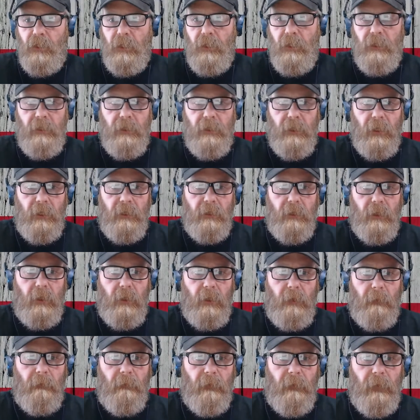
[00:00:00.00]
He says
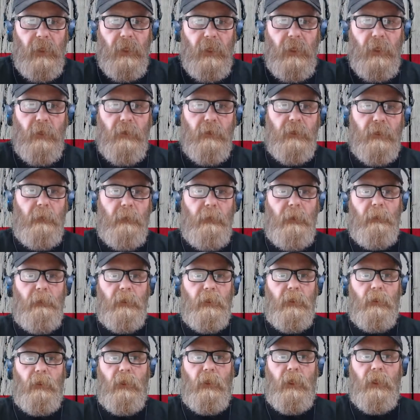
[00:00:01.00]
he hears some people
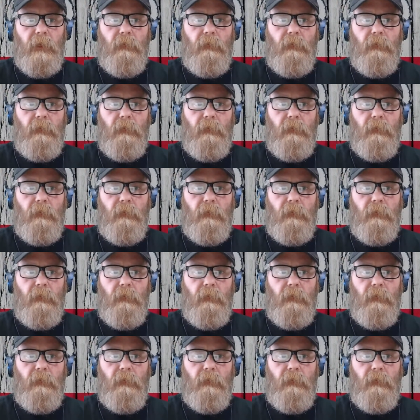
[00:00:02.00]
don't